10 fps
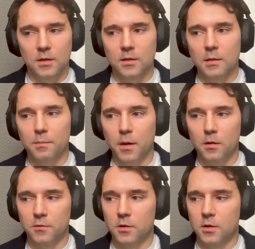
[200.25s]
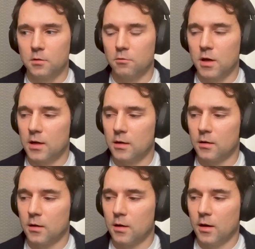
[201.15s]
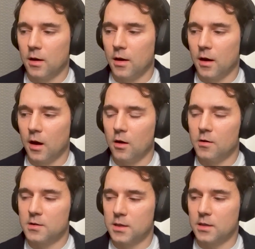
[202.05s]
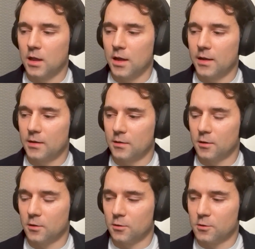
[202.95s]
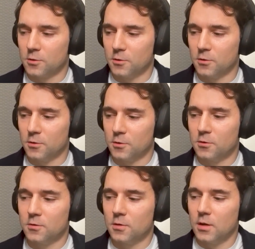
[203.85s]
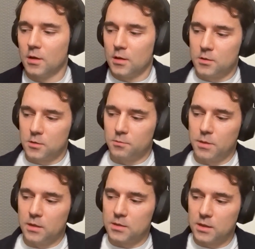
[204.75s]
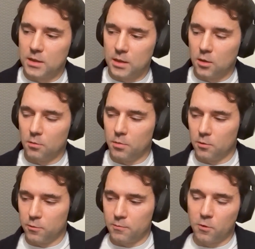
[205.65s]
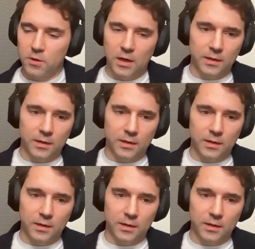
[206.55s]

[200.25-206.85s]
that part of your career. How is it like, to be a CDO, but we're more kind